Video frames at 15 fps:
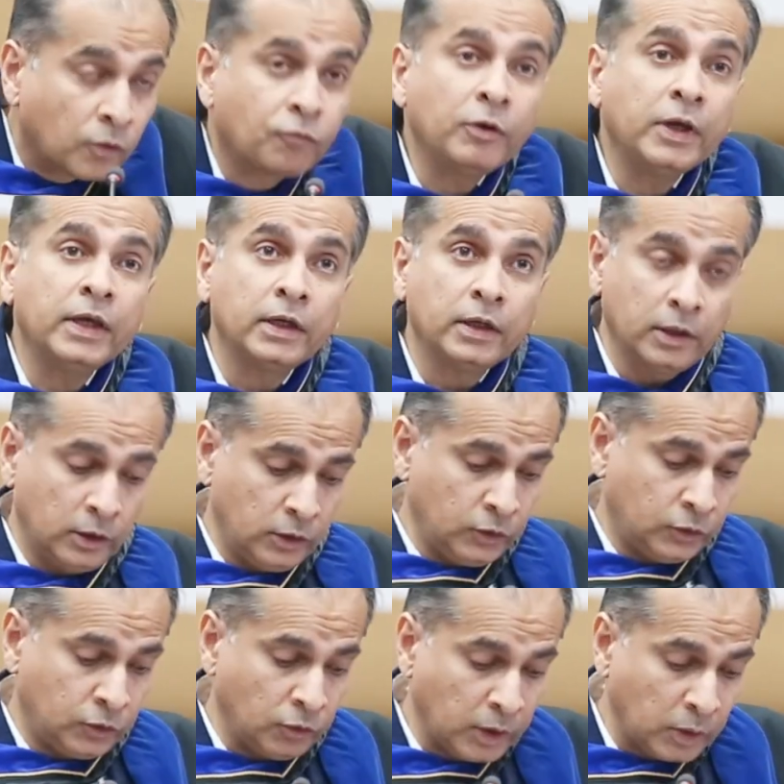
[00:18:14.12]
3
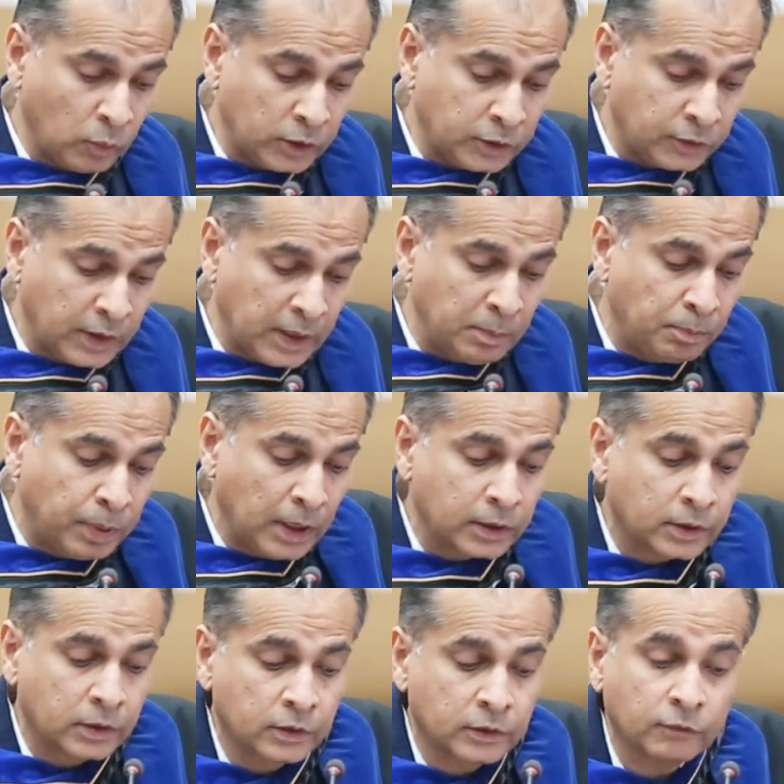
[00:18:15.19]
years during which the
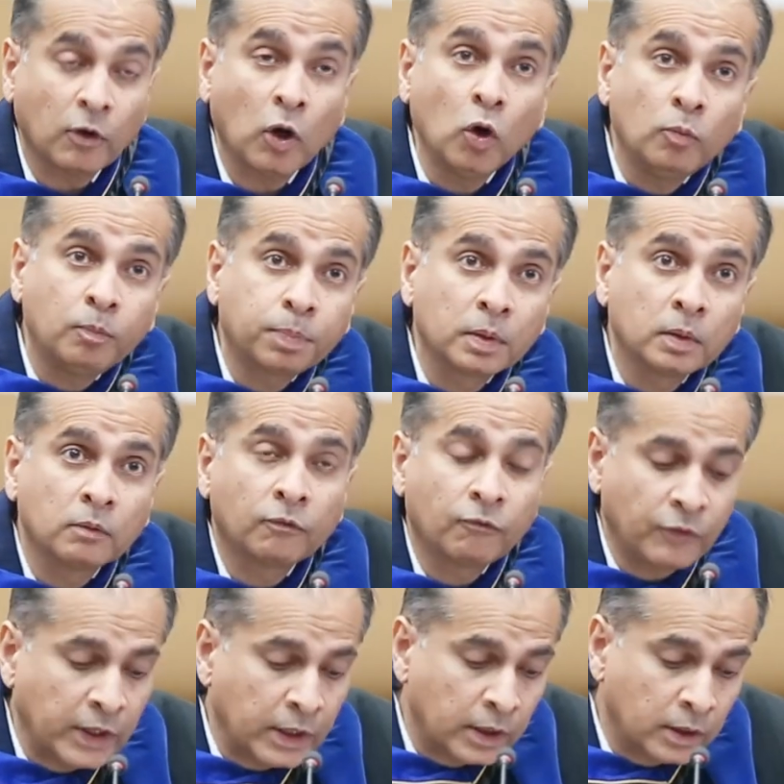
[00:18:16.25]
impulses of hope,
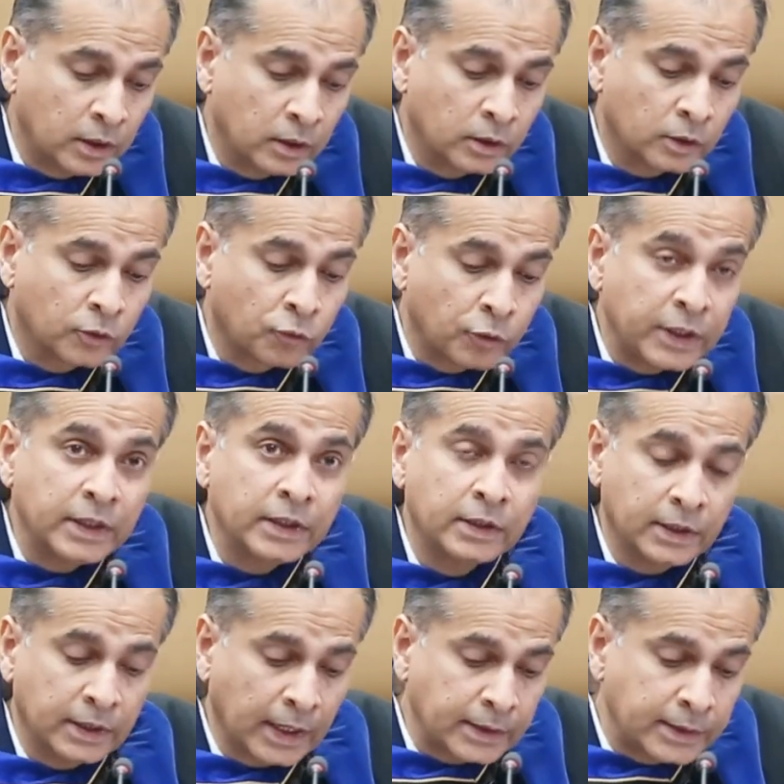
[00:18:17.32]
fear,
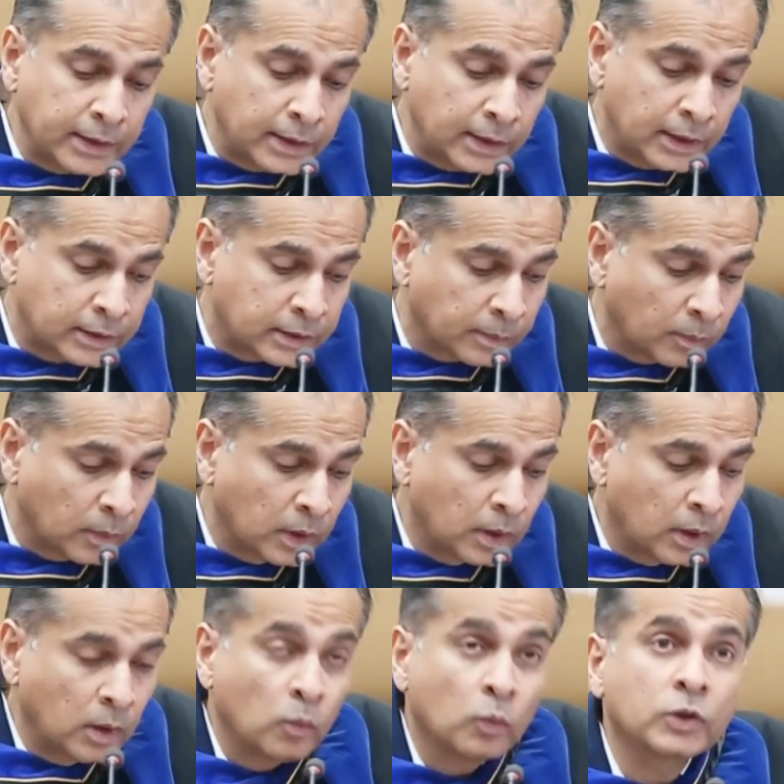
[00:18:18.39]
greed, and idealism
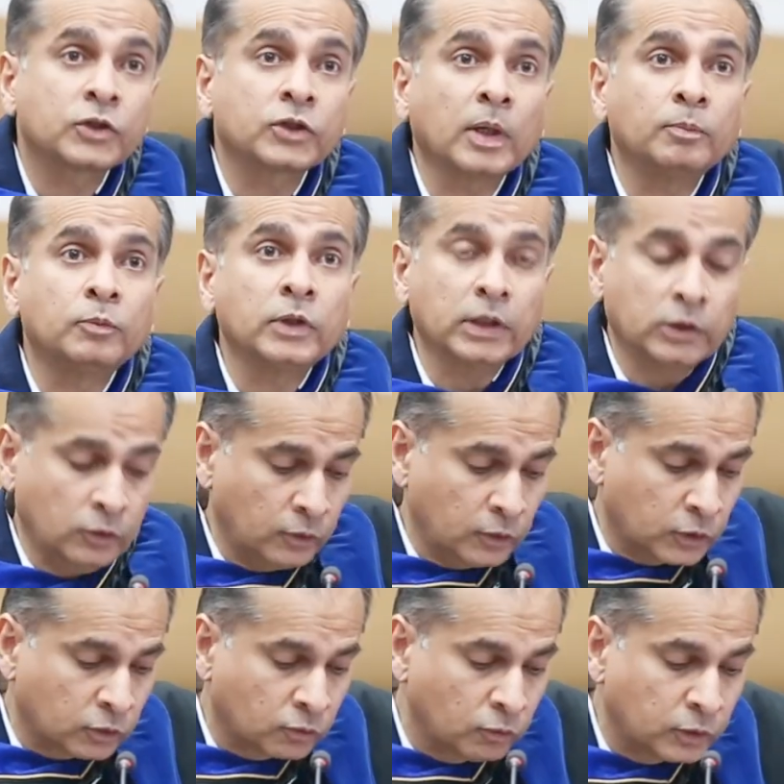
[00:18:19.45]
were subject to
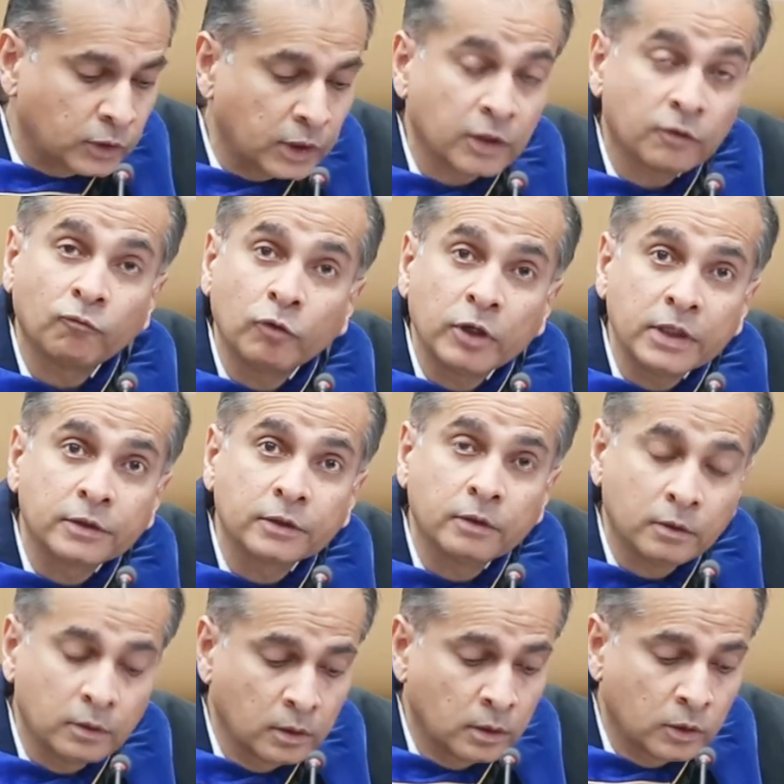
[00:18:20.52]
the scrutiny of
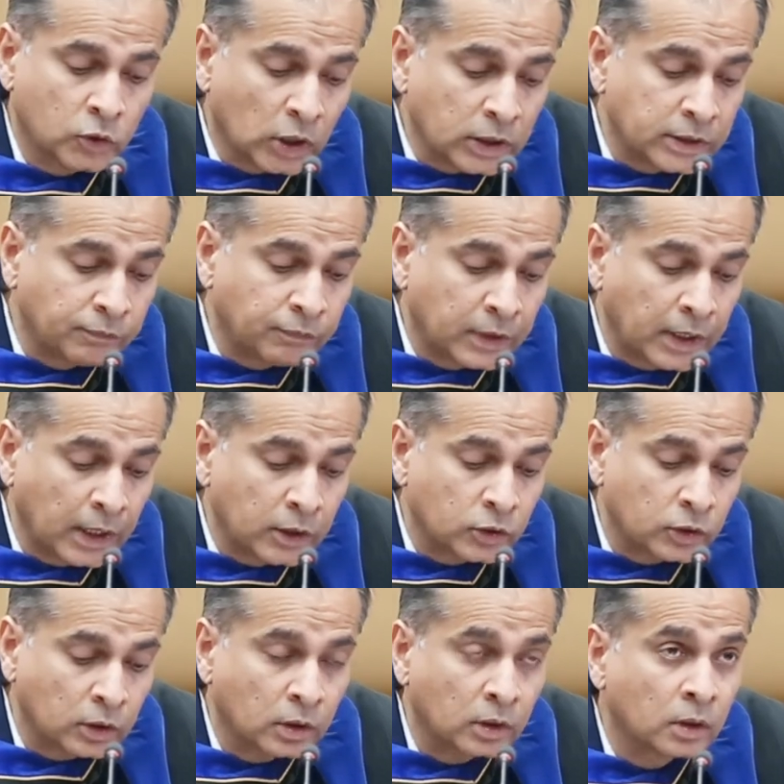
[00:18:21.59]
reason,
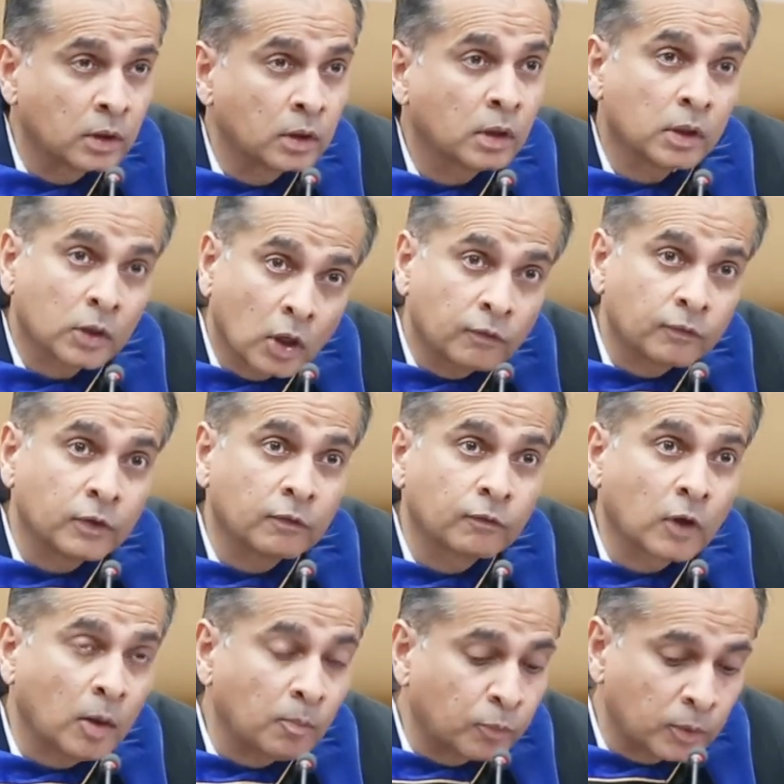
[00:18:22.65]
justification, and often
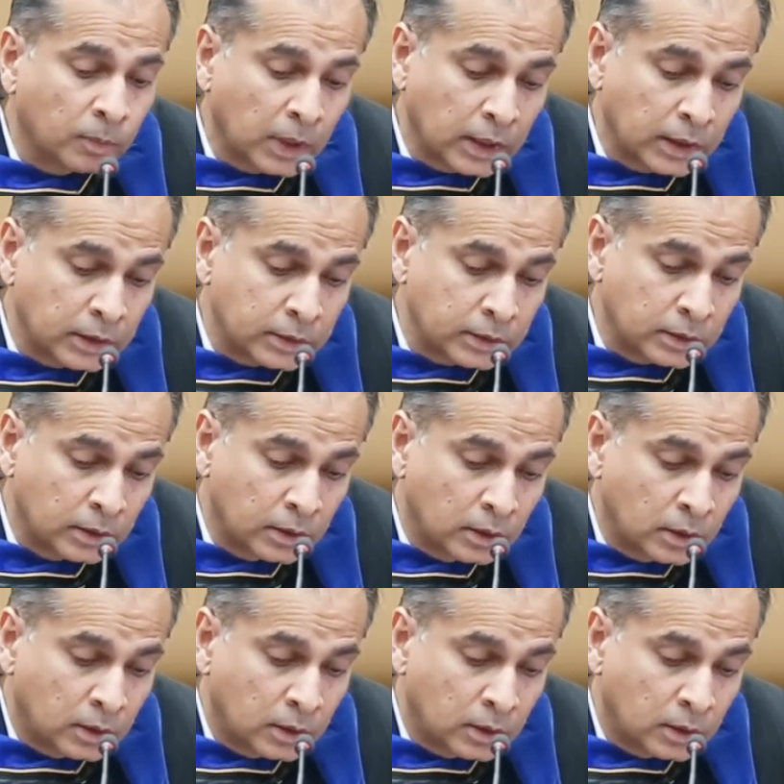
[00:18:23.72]
of compromise.